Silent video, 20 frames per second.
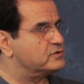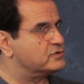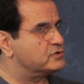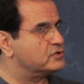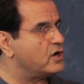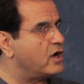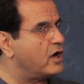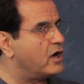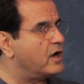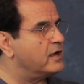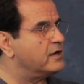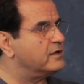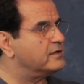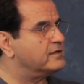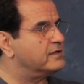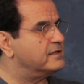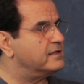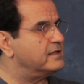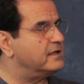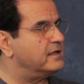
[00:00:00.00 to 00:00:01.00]
child
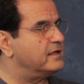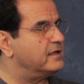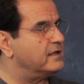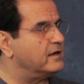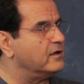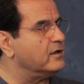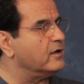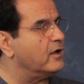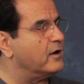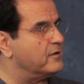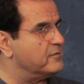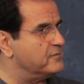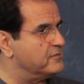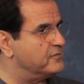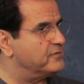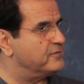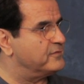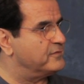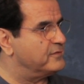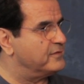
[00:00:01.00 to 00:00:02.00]

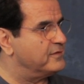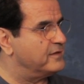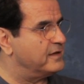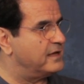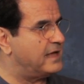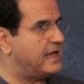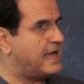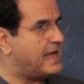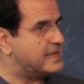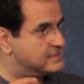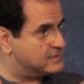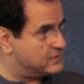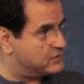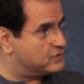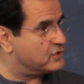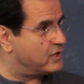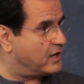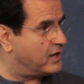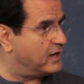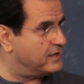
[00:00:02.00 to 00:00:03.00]
love as a
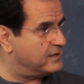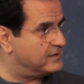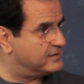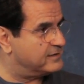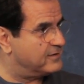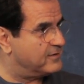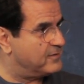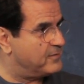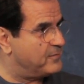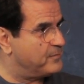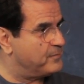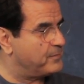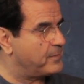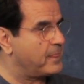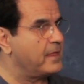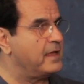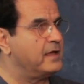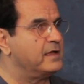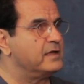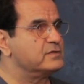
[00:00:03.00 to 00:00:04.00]
child.
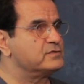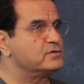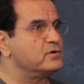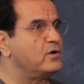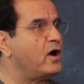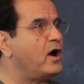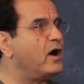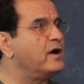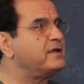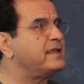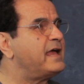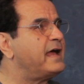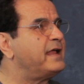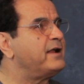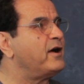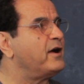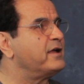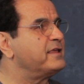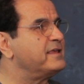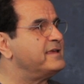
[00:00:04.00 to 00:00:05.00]
So how
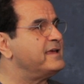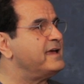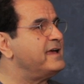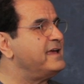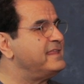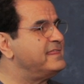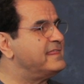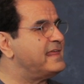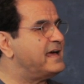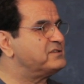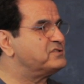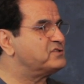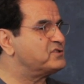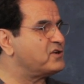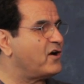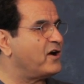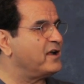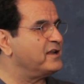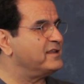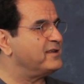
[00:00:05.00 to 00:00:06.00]
can I gain that
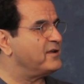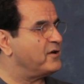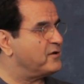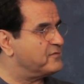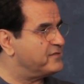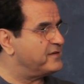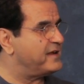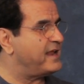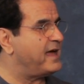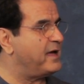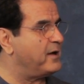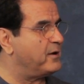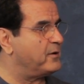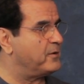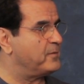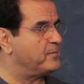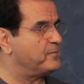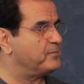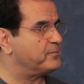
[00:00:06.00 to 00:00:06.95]
child love now?